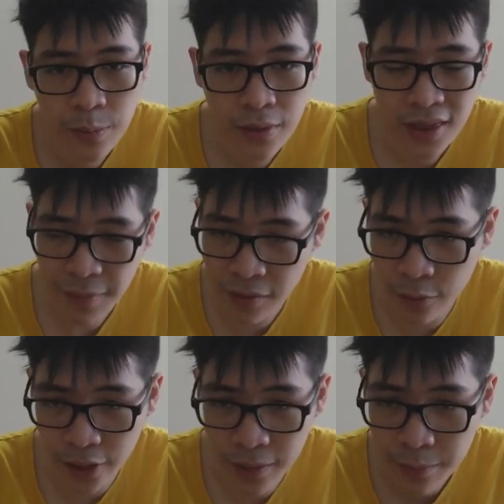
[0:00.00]
Maybe
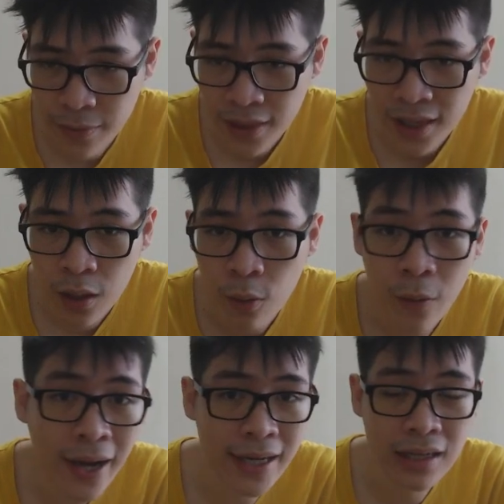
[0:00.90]
3.
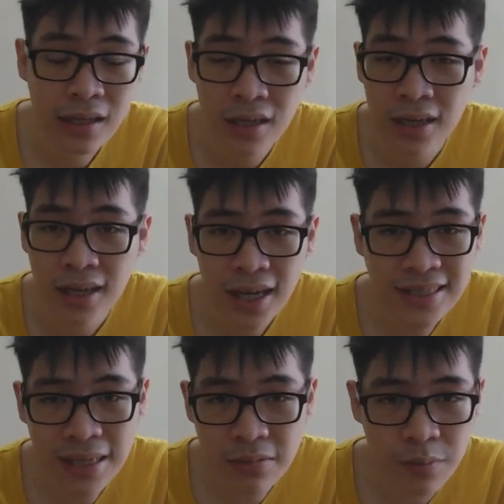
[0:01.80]
Why? It
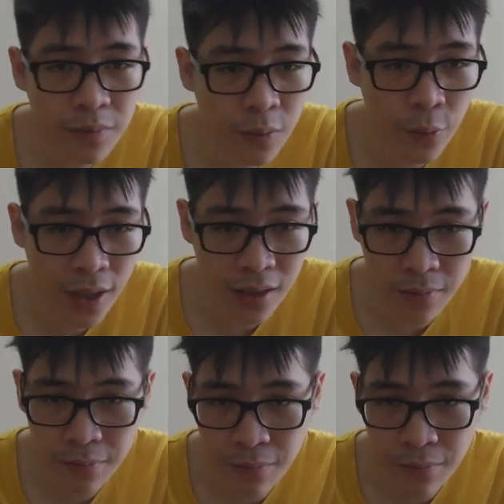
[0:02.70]
seems the move to queen